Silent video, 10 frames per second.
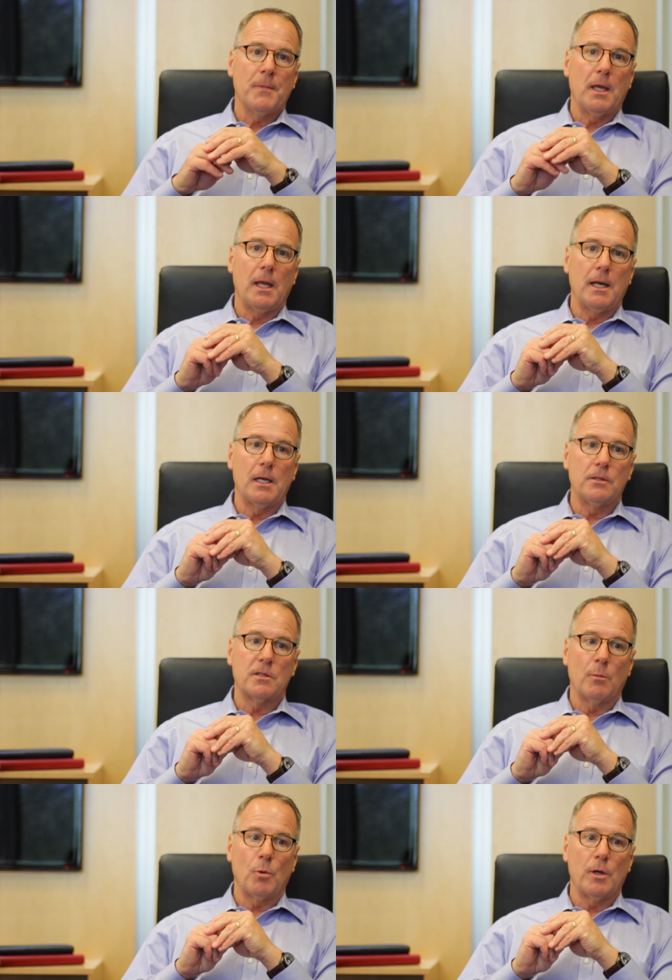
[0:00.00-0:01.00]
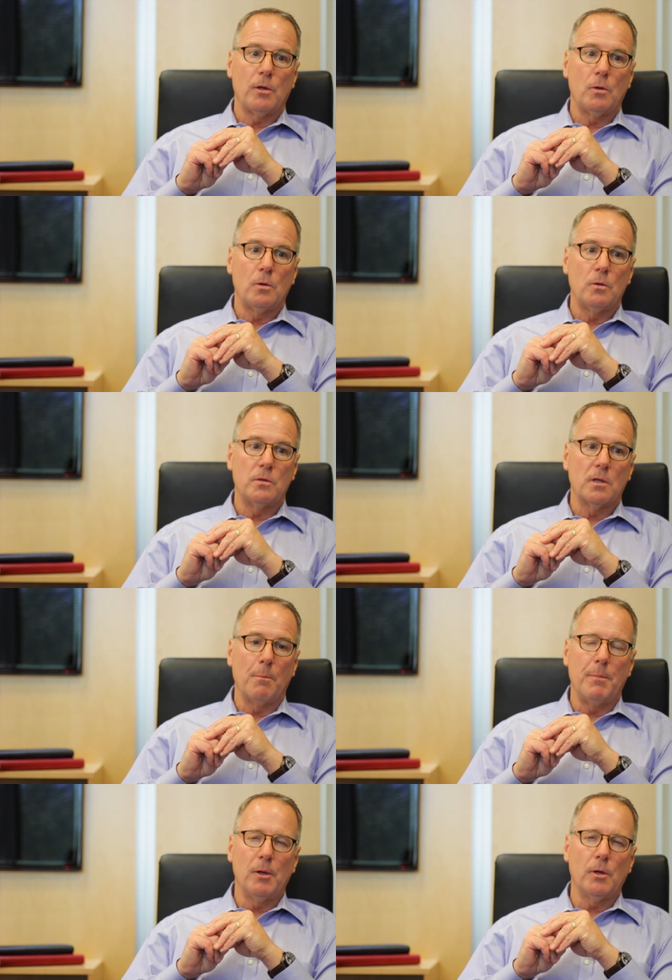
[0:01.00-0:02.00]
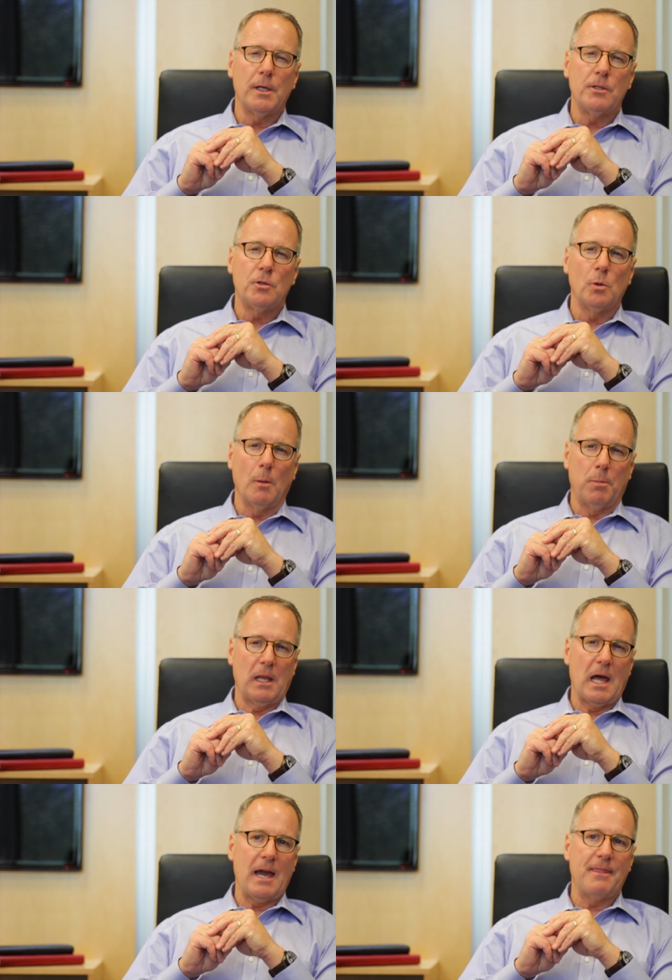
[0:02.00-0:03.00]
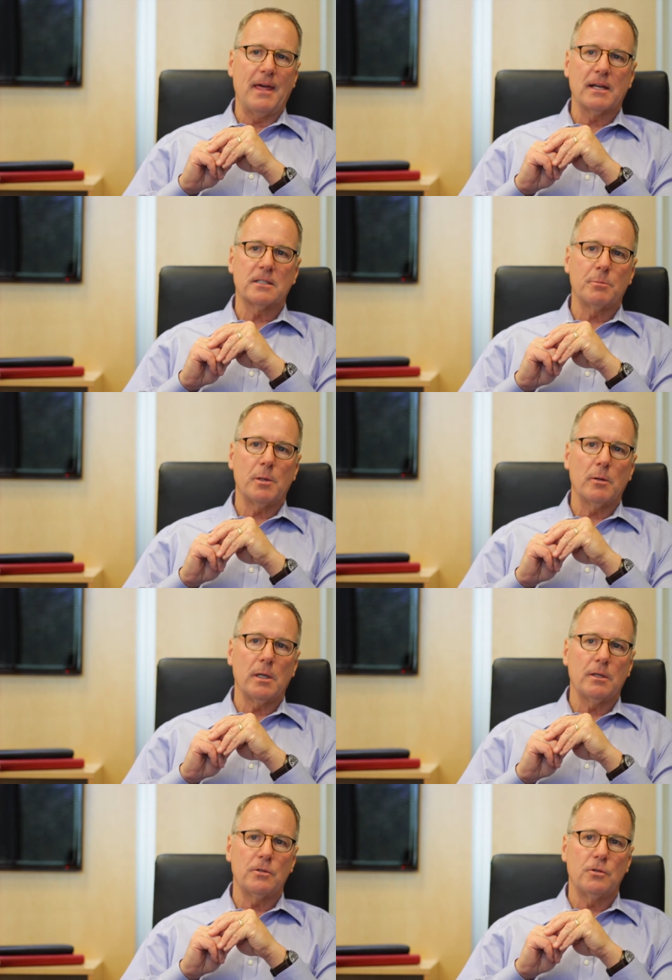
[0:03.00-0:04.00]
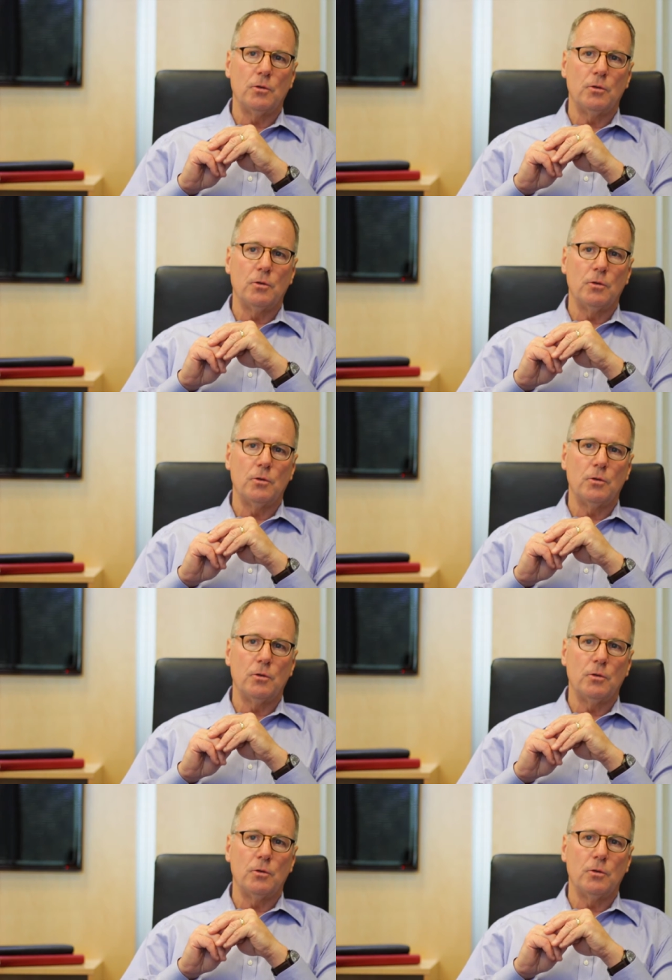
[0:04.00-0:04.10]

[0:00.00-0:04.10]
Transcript: And it is someone whose ability to apply that experience